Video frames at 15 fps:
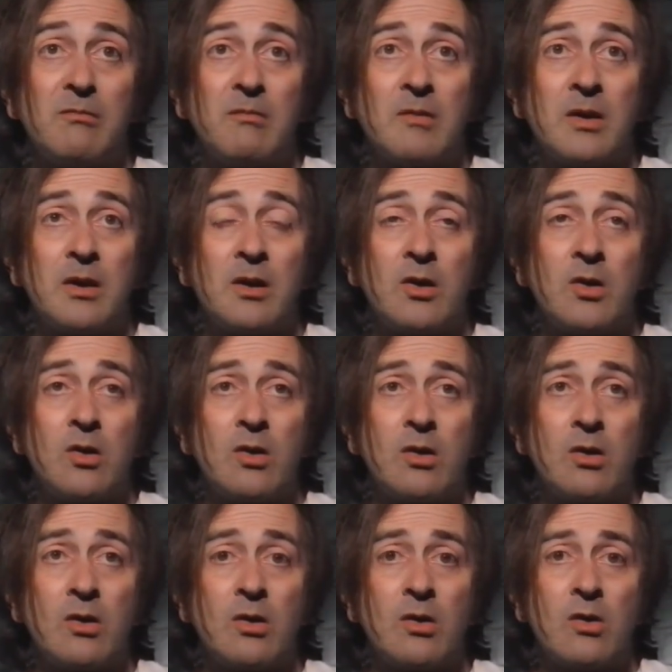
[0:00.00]

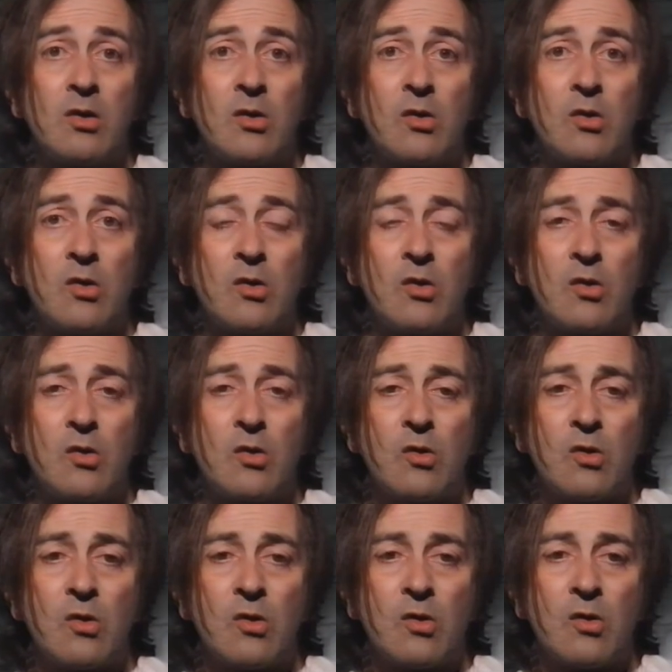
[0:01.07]

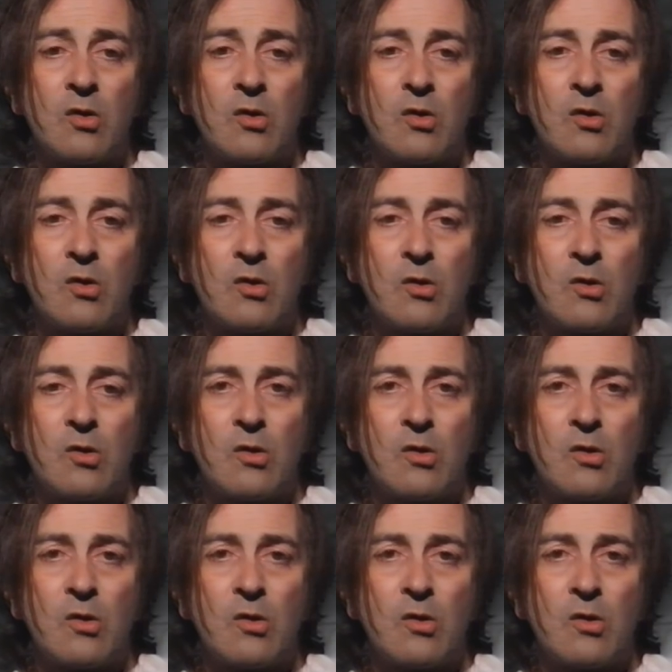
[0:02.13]
Nothing is said.